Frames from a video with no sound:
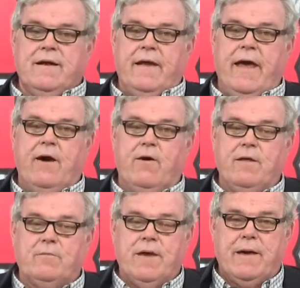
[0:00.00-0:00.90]
Now,
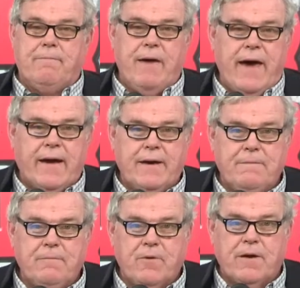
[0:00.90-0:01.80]
as we get back,
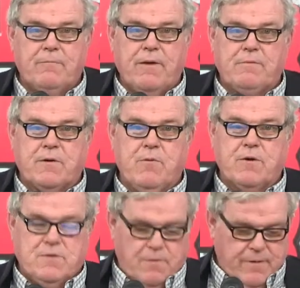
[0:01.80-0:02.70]
we're going to break the
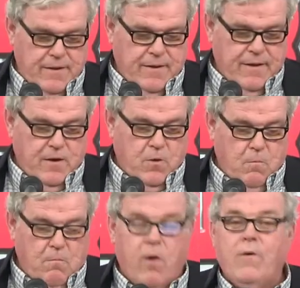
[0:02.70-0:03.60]
commercial in a bit.
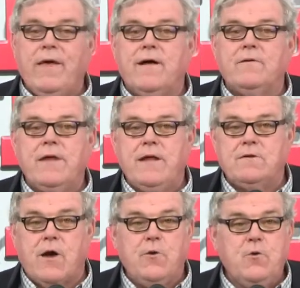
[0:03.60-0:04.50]
Mo Hill needs
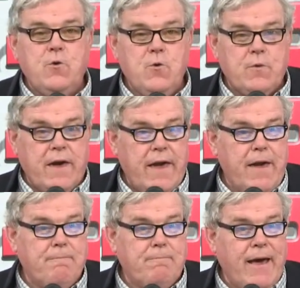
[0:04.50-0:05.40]
a new
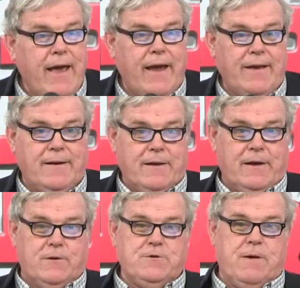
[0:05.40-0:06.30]
campaign
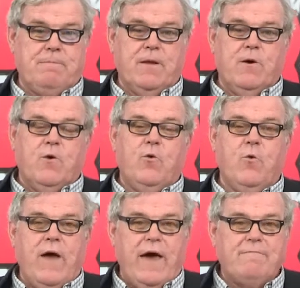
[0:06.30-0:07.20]
leadership.
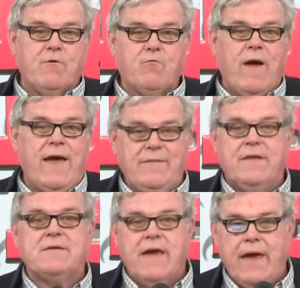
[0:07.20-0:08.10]
Whoever ran
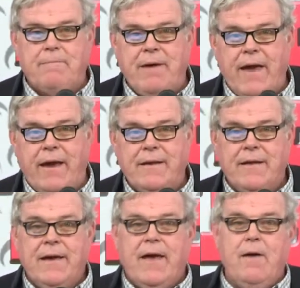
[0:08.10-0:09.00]
this campaign
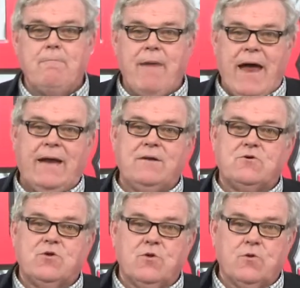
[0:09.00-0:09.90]
and
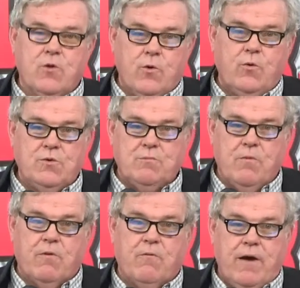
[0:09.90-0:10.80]
managed to lose
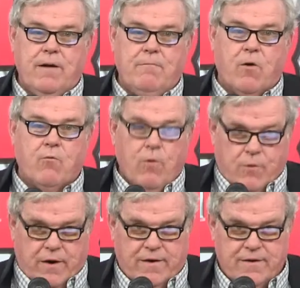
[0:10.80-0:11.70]
Maria
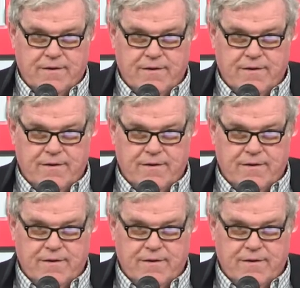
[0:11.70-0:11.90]
Maruca